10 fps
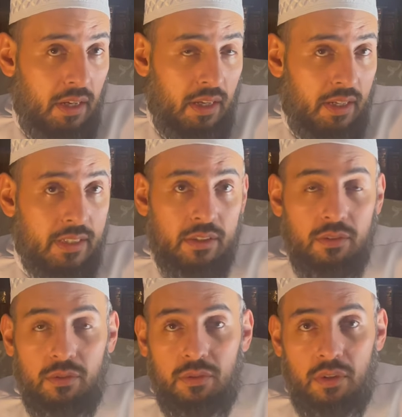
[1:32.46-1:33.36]

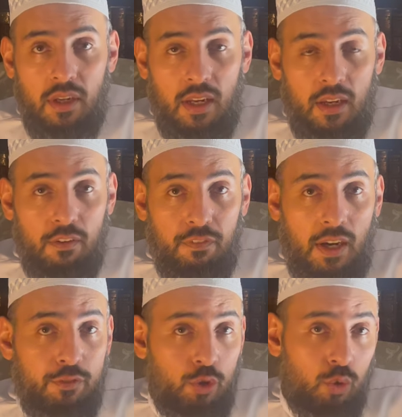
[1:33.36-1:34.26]
lessons,
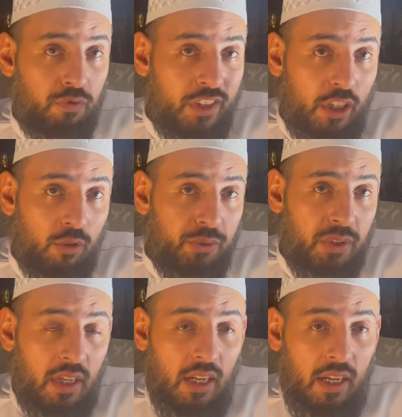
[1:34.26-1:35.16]
five short videos
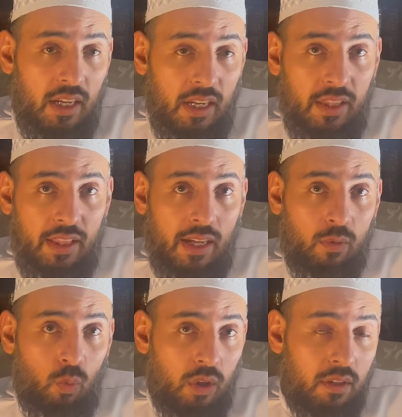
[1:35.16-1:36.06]
in
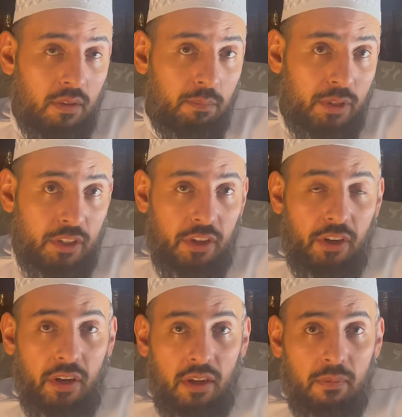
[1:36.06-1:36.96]
that one
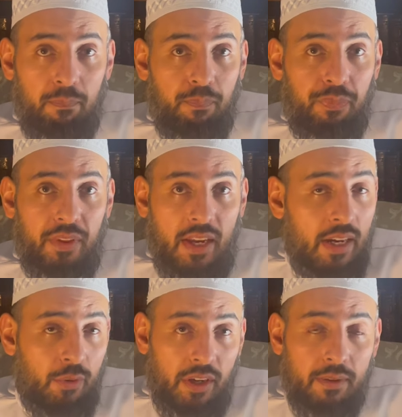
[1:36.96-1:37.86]
particular
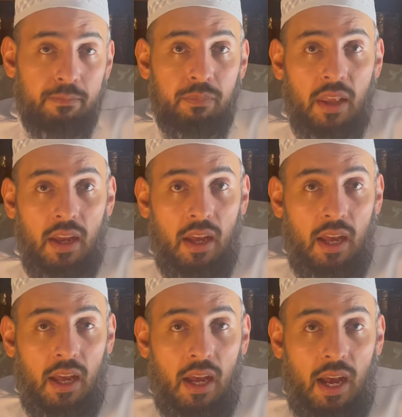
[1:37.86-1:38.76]
area.
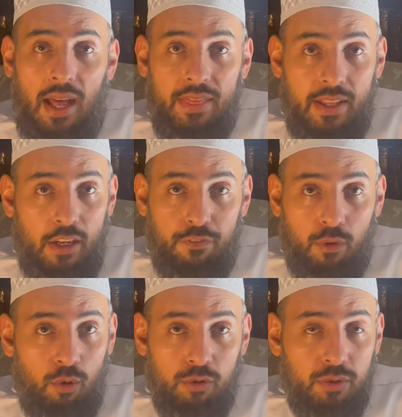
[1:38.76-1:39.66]
And then, of
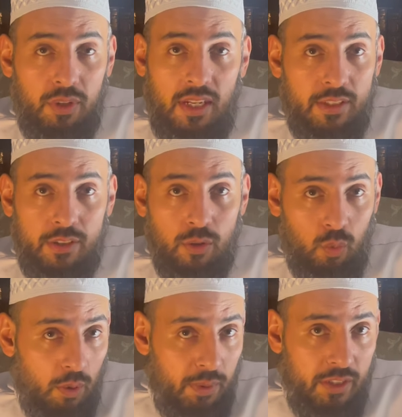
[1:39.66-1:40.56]
course, the lessons
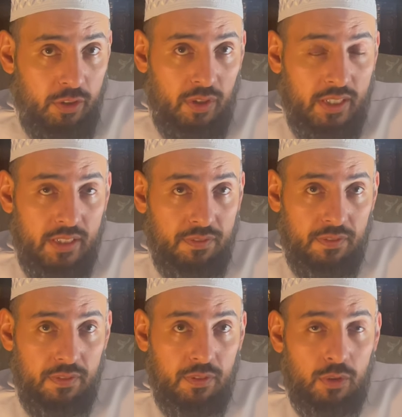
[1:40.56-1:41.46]
will be interactive,
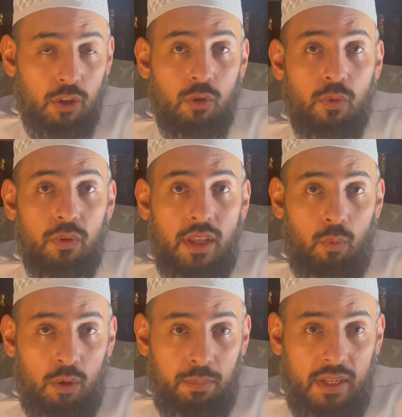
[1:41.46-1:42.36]
so there
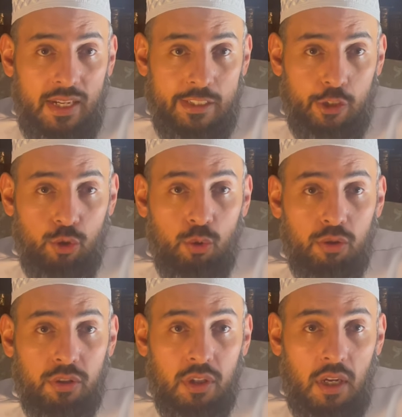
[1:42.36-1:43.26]
will be a short